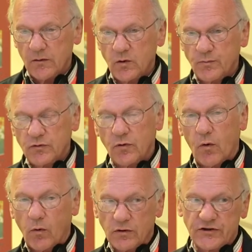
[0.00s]
Ubru
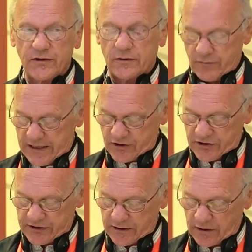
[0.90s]
also
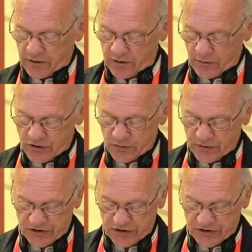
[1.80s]
reaches a conclusion